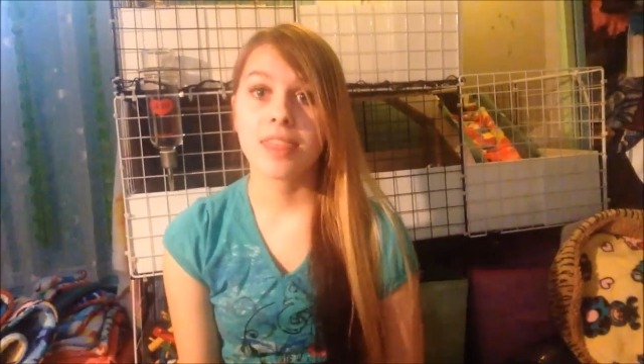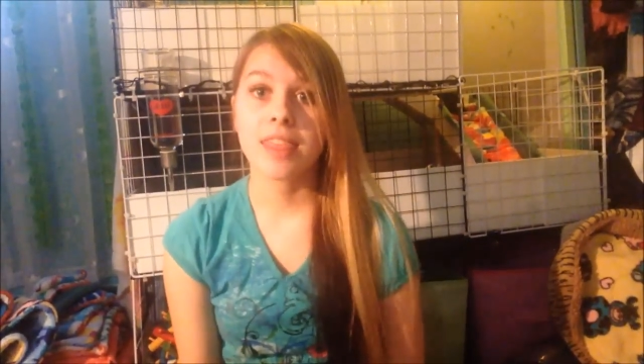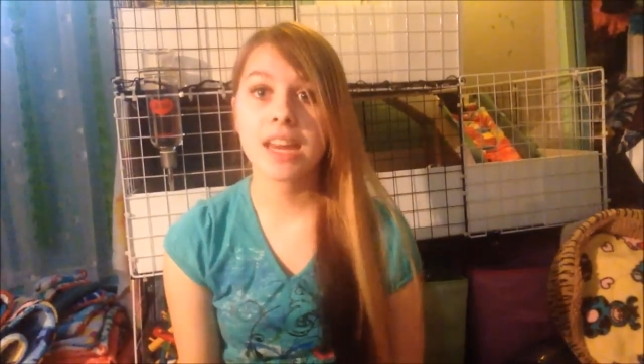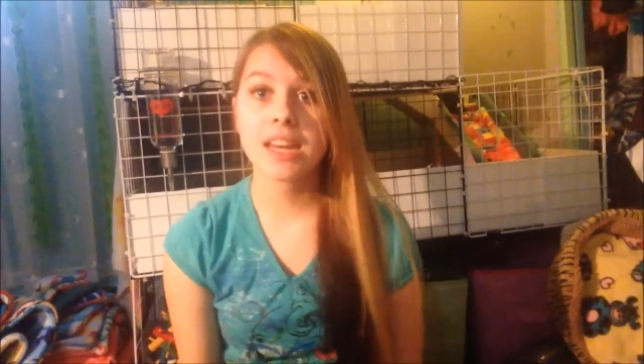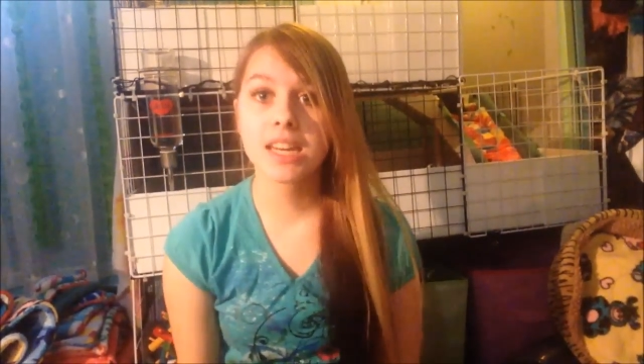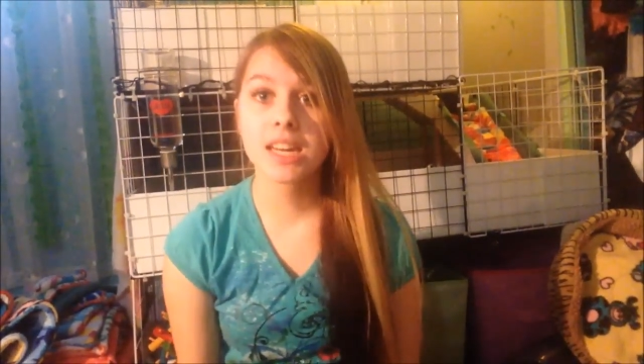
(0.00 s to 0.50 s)

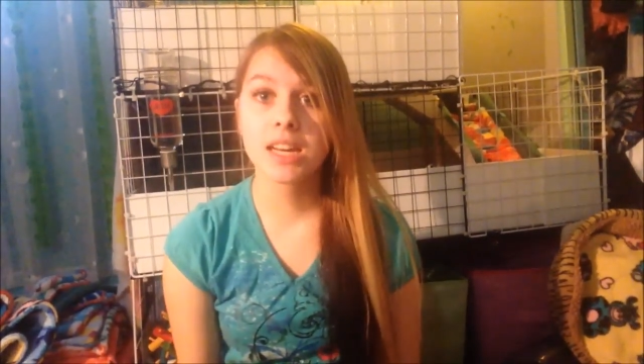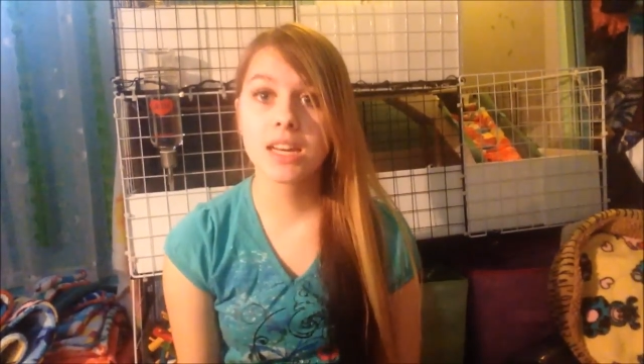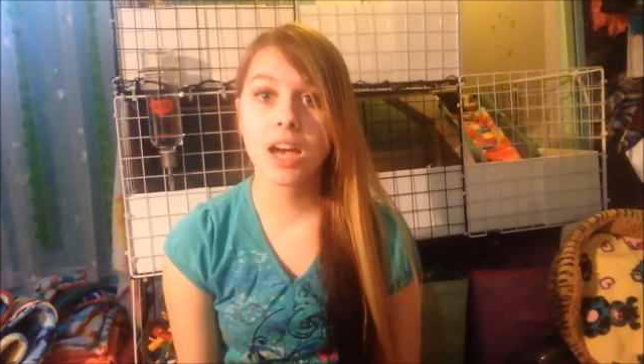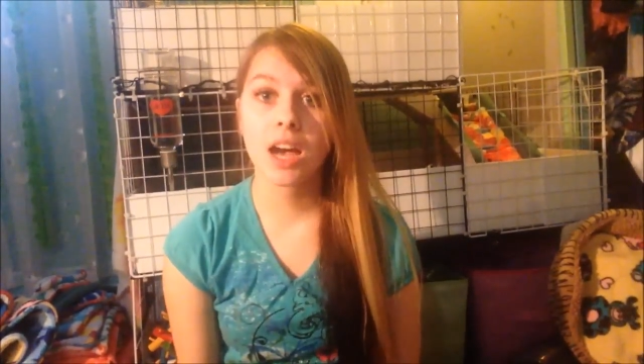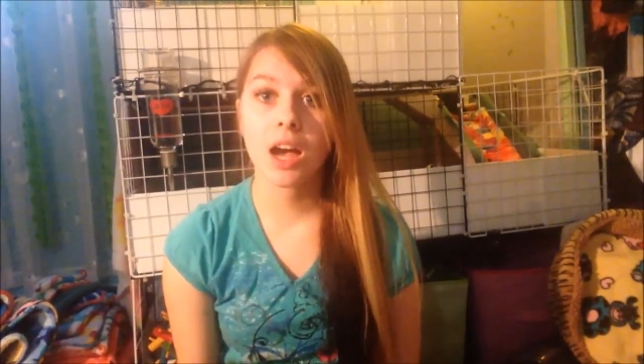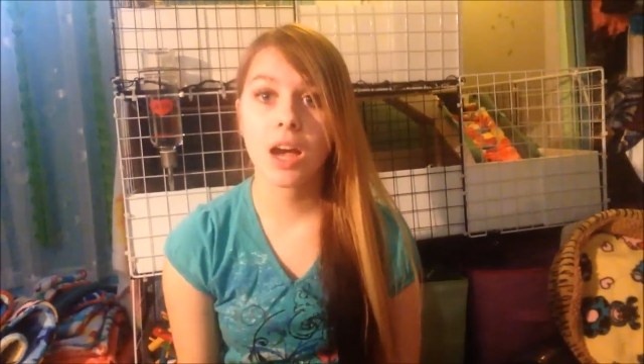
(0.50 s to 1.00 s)
They need
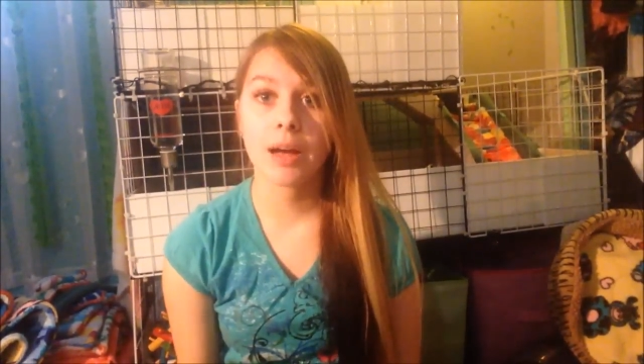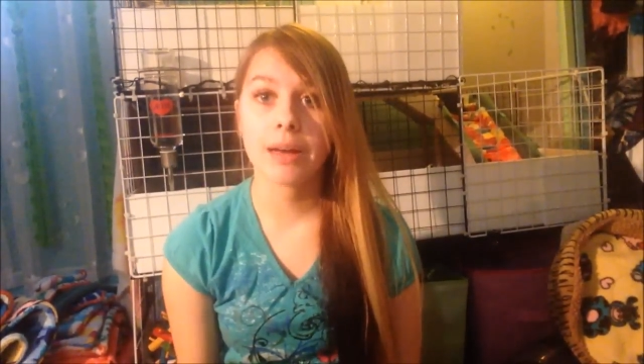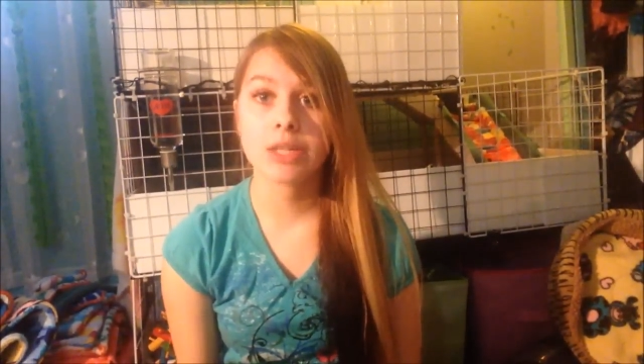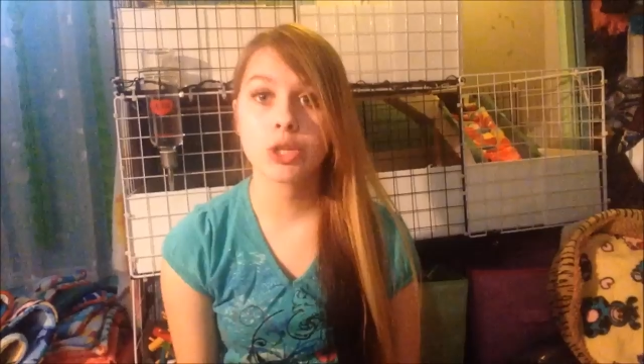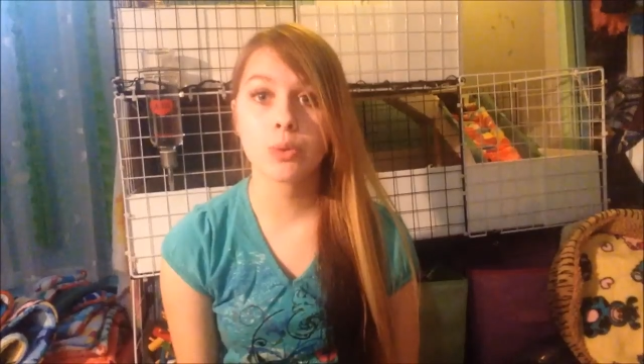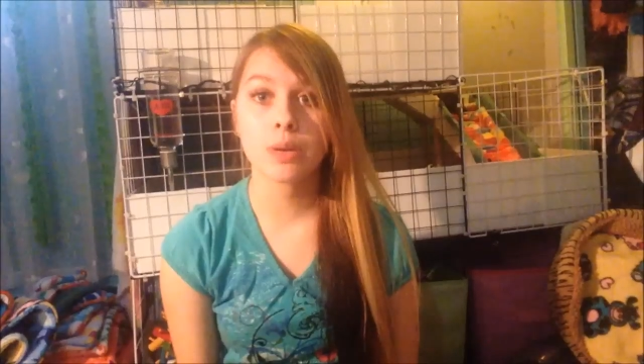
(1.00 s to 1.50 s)

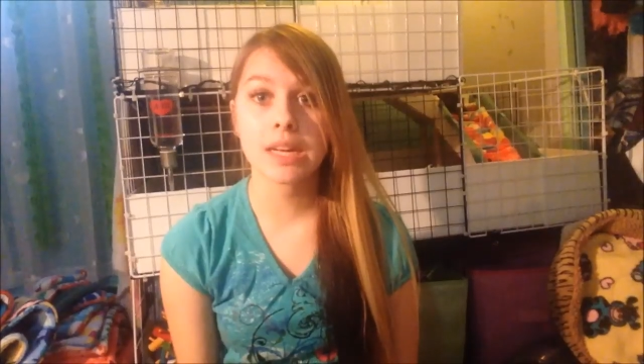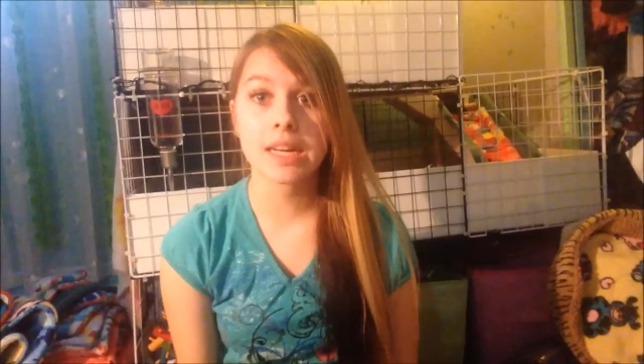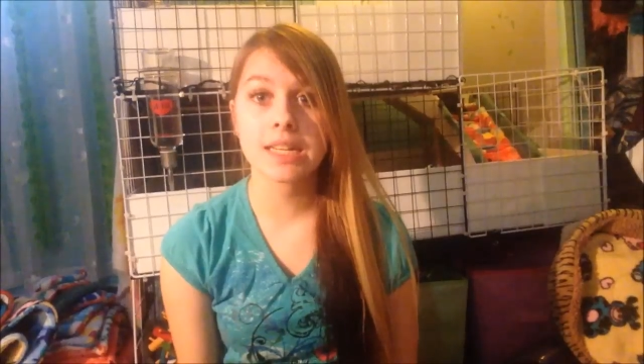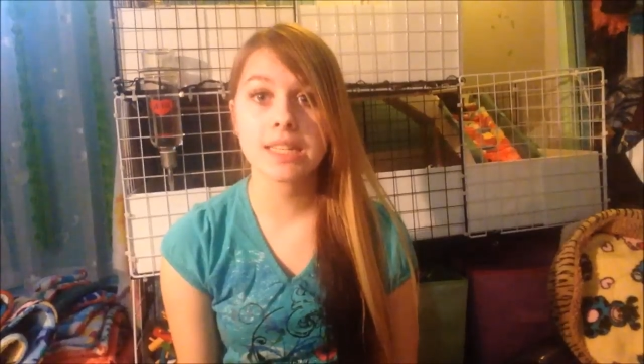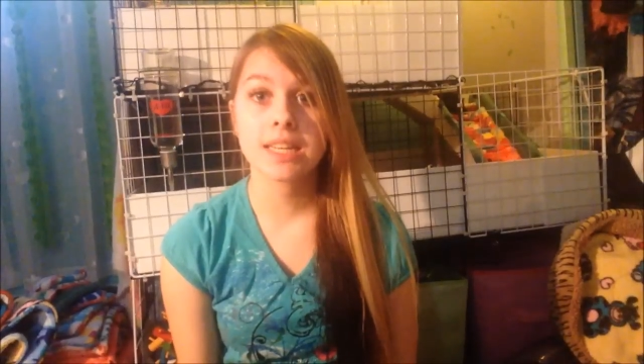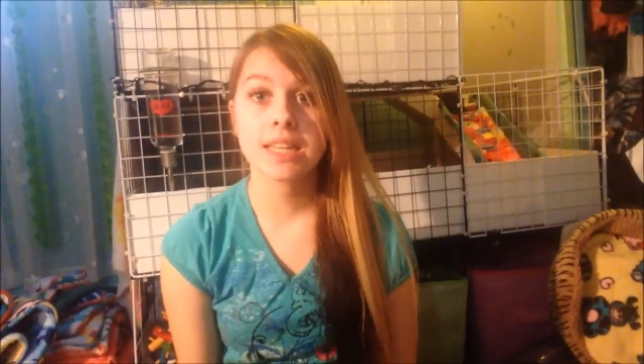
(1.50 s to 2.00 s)
to
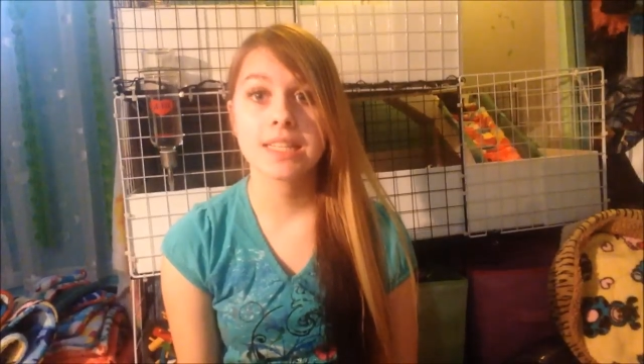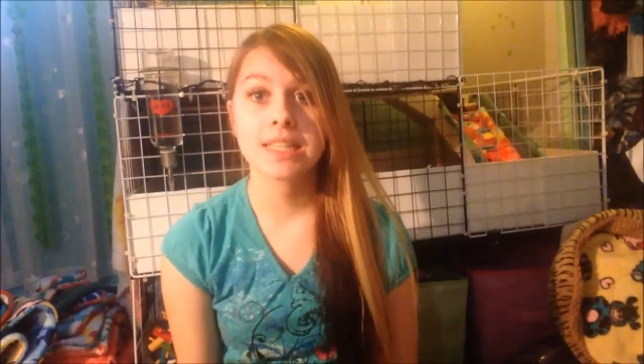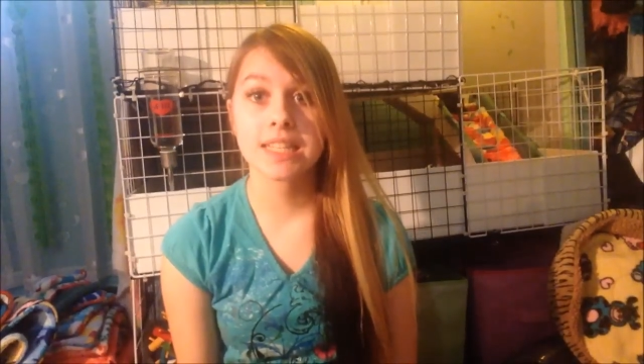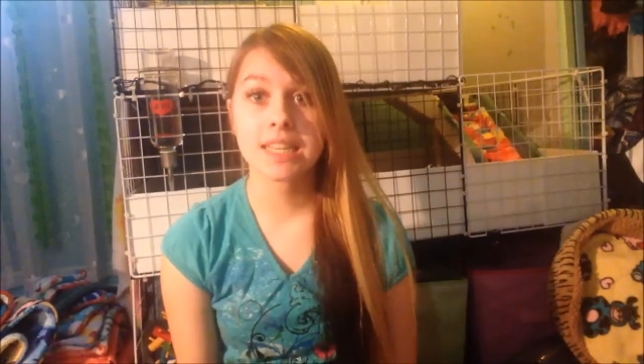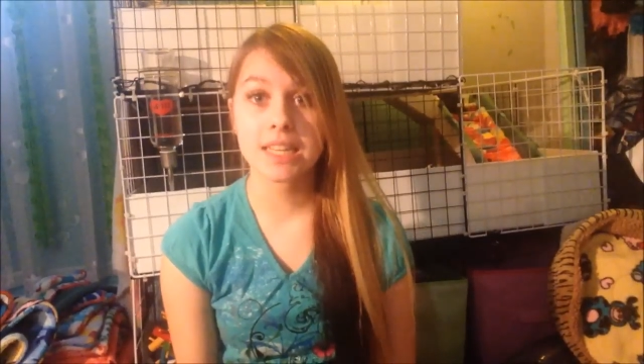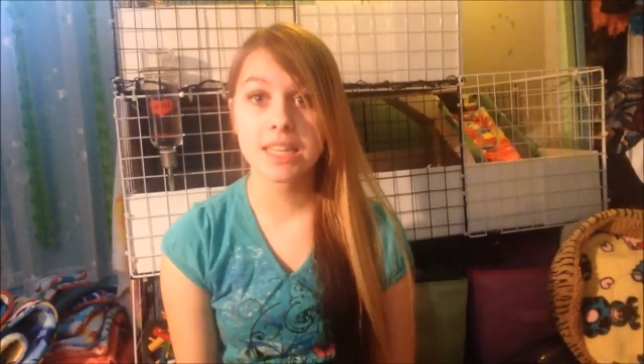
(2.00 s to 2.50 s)
eat
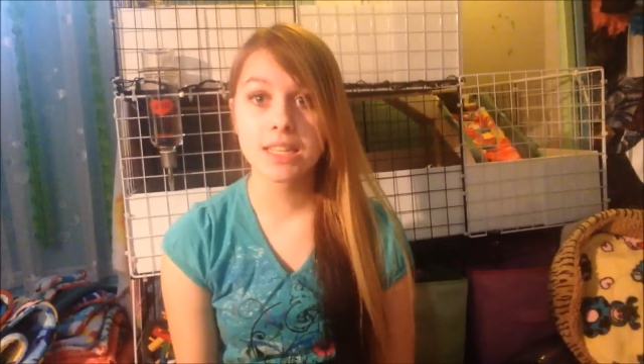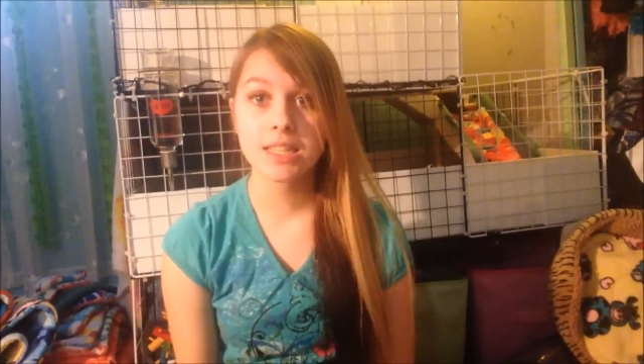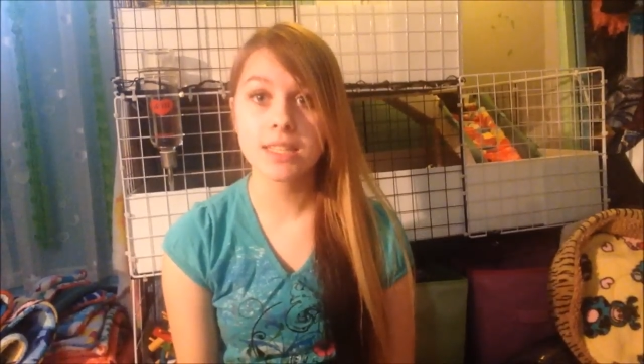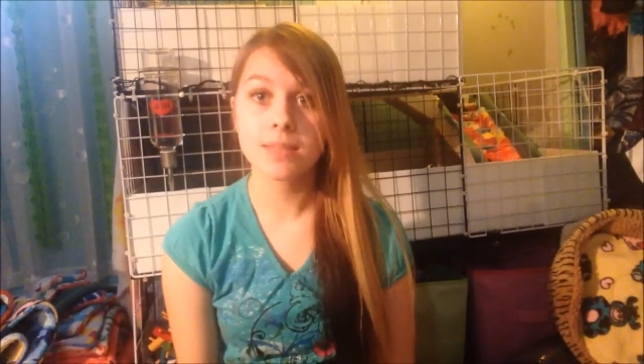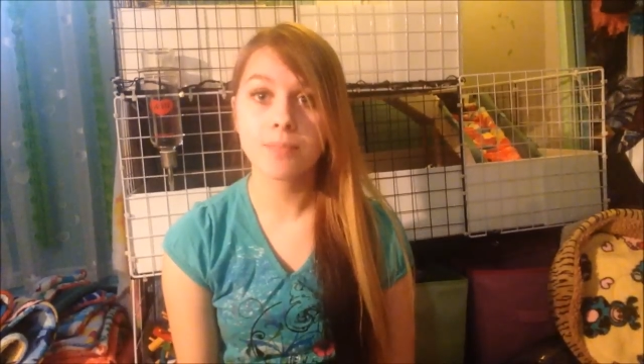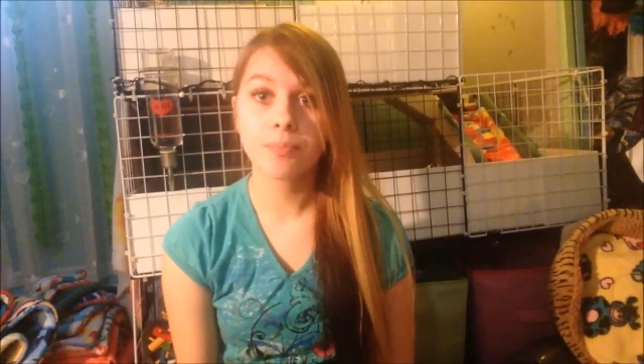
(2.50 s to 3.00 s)

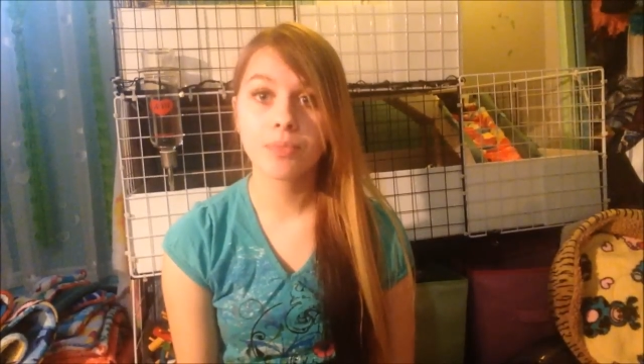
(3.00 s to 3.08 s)
seeds